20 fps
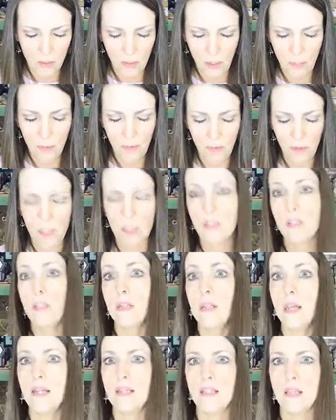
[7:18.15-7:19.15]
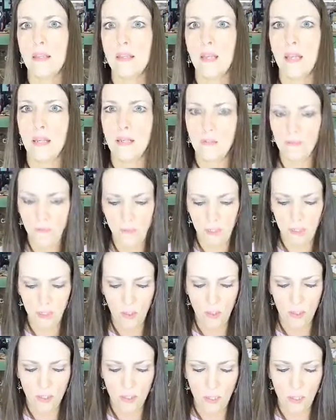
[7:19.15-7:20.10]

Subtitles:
Let me finish the dates. I think I didn't finish it.